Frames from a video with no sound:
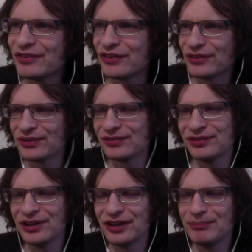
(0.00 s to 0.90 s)
So sort
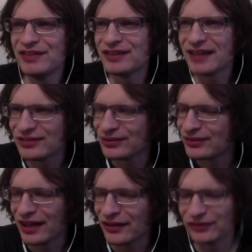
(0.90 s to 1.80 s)
of mid to late
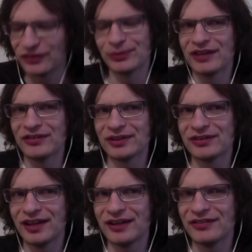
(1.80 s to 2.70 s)
2000s is when I sort
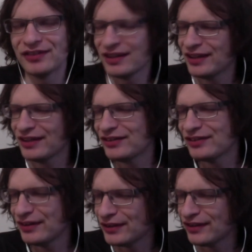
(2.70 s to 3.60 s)
of started taking
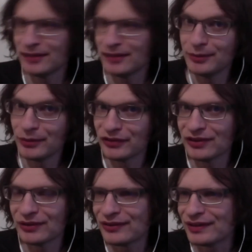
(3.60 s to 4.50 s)
theatre sound a bit more
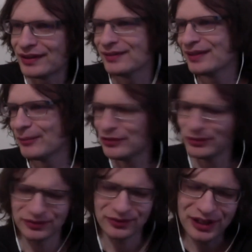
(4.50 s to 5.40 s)
seriously,
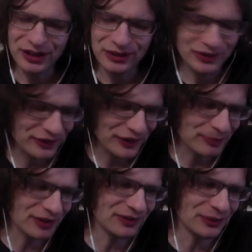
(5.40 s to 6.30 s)
doing it for fun,
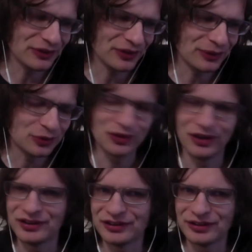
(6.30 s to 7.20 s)
obviously, but also
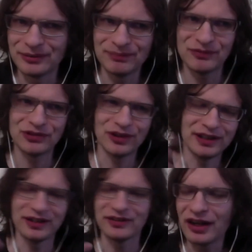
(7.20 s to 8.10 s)
trying to
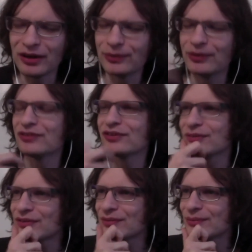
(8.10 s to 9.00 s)
get into how it worked
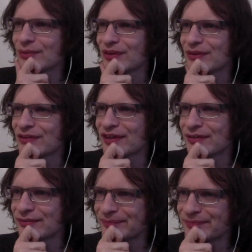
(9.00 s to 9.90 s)
and all that sort of
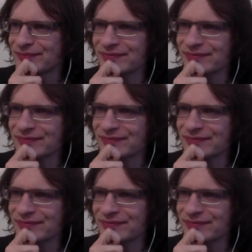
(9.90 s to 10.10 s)
stuff.